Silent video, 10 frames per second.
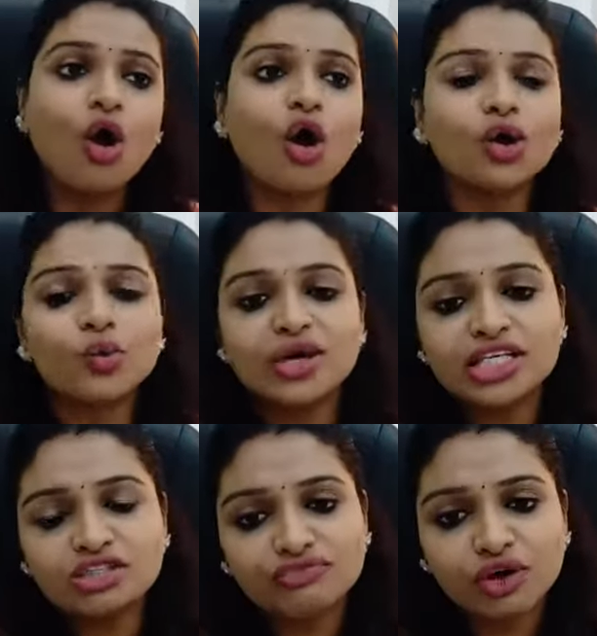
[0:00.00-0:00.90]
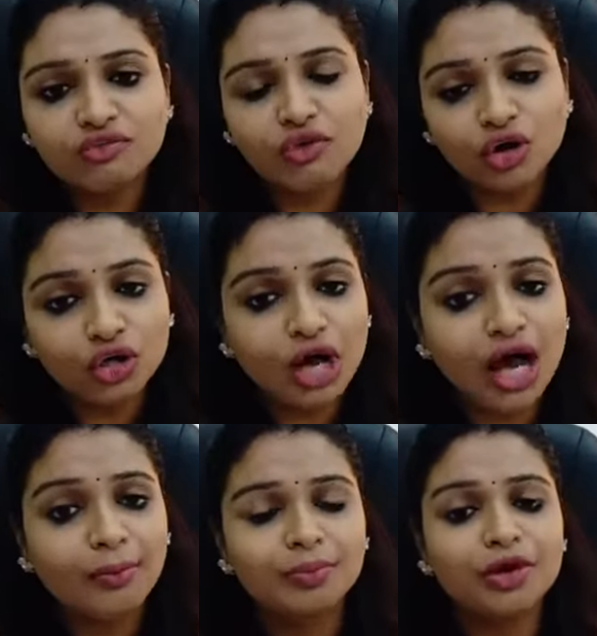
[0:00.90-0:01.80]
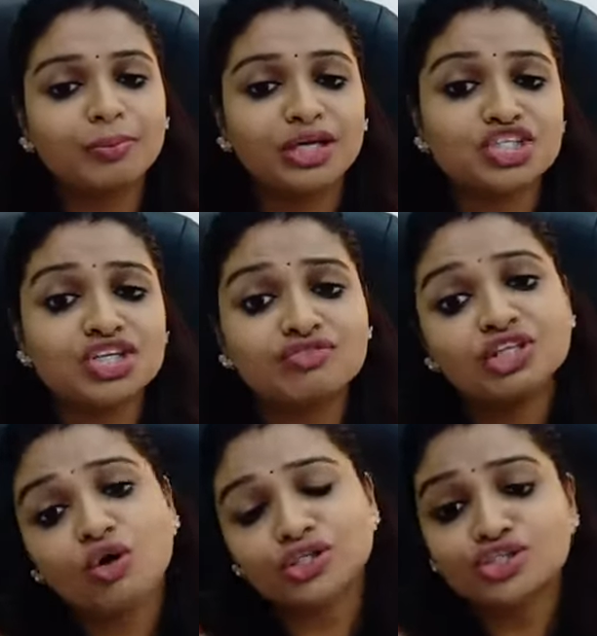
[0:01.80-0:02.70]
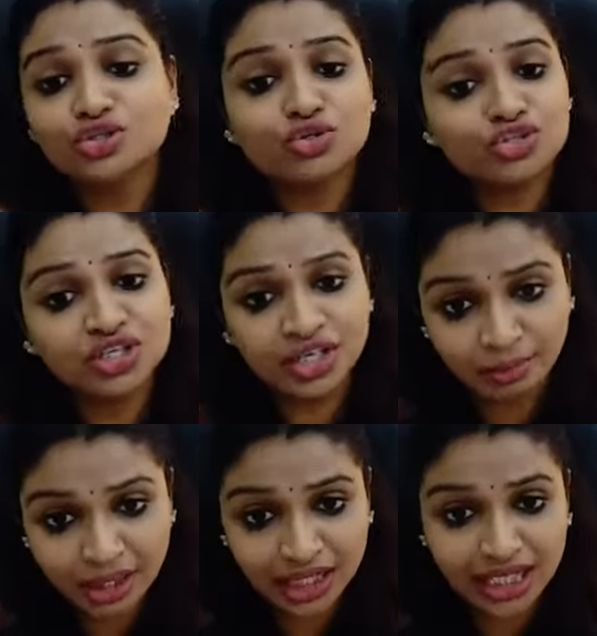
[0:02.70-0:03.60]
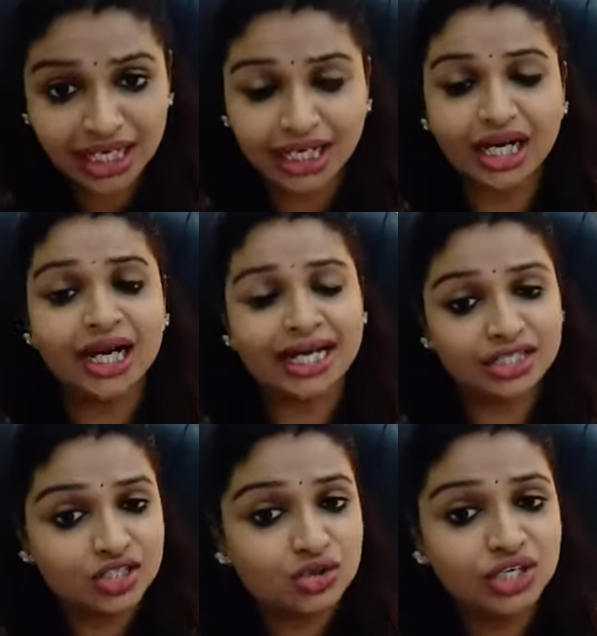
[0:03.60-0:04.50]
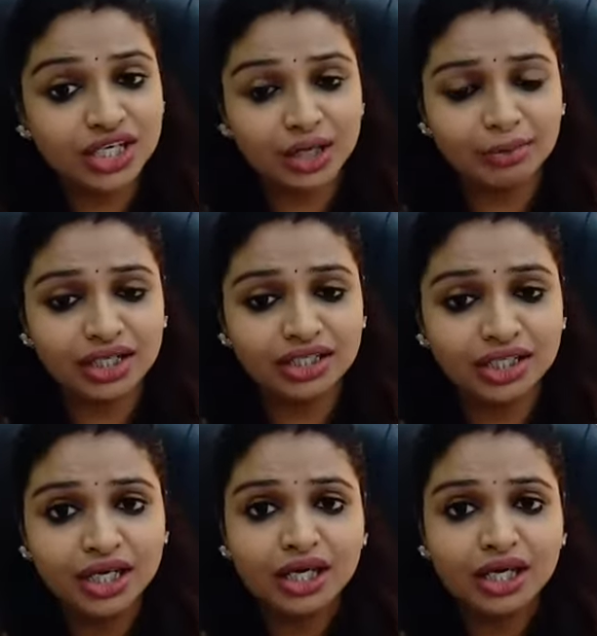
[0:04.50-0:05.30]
always follow up your patient with constitutional remedy, antisoric remedy,